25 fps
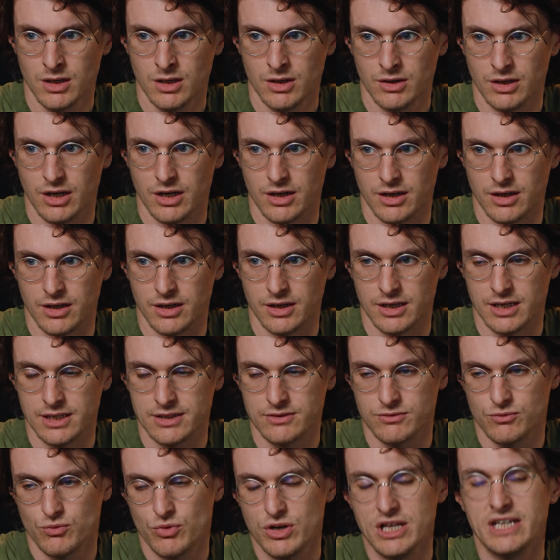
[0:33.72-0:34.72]
it
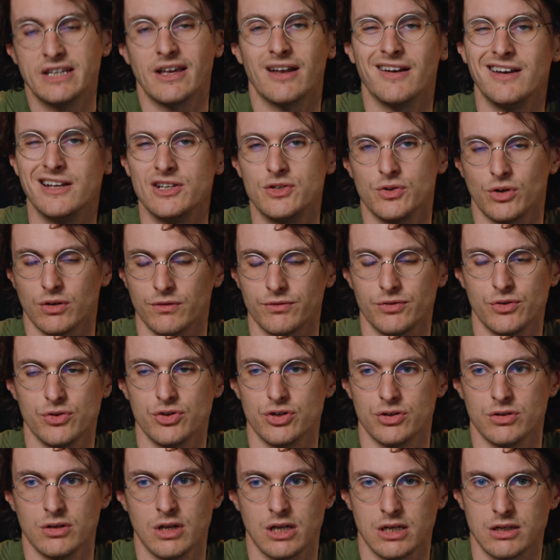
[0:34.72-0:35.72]
really can lead to
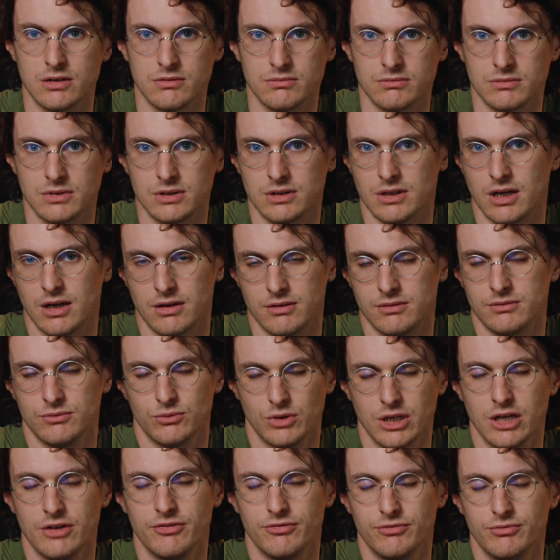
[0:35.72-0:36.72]
confusion, and
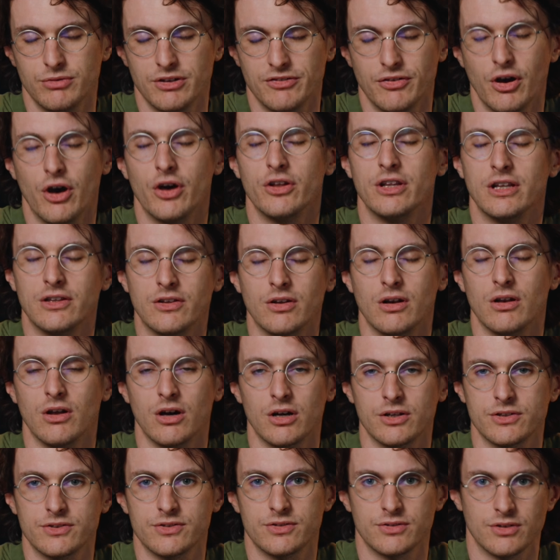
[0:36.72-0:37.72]
we've heard it a
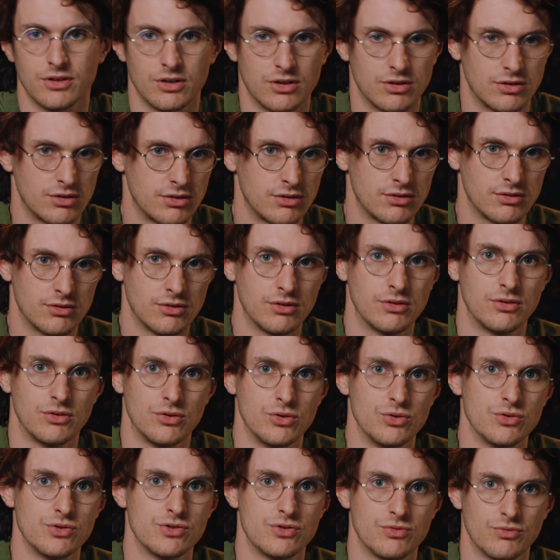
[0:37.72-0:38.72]
lot
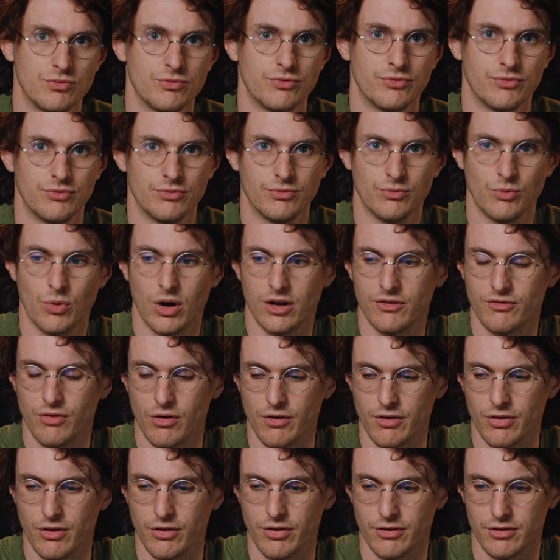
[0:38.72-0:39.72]
used one for
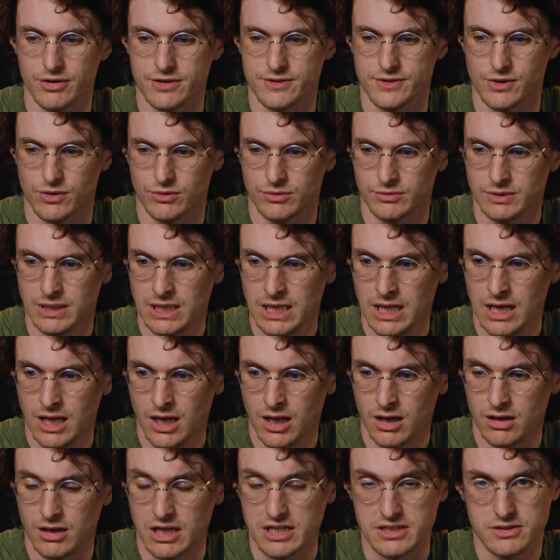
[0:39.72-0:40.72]
another. So
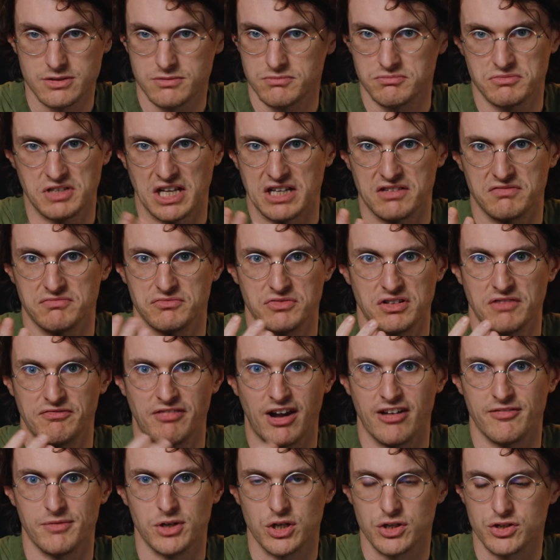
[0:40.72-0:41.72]
let's take
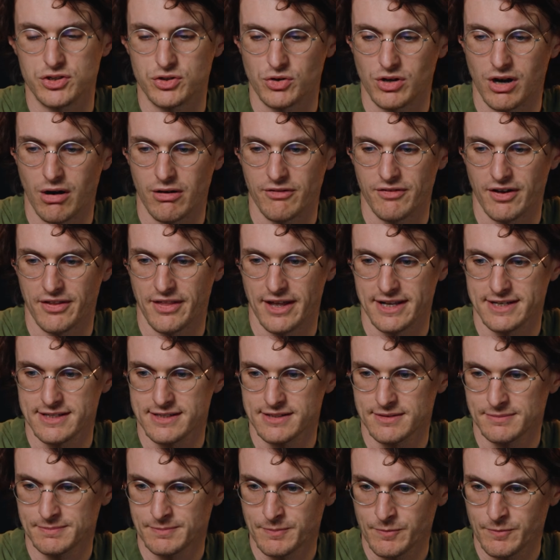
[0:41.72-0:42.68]
5 minutes to clarify that.